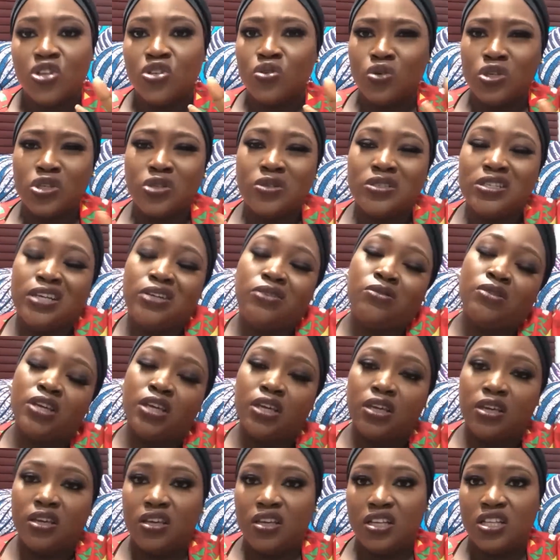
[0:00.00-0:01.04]
So she was like,
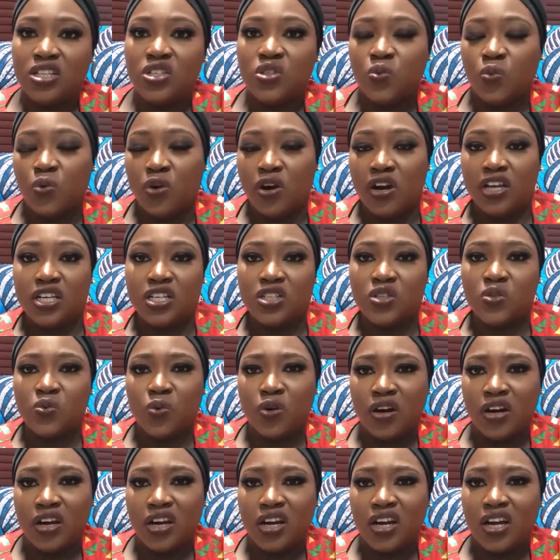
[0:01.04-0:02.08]
"Okay, it's
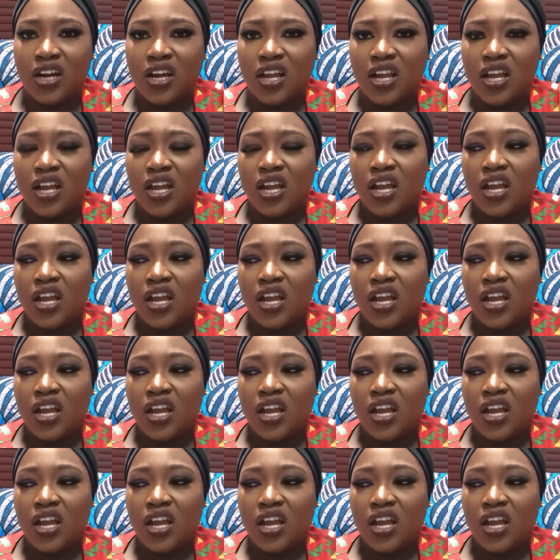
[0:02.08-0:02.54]
work."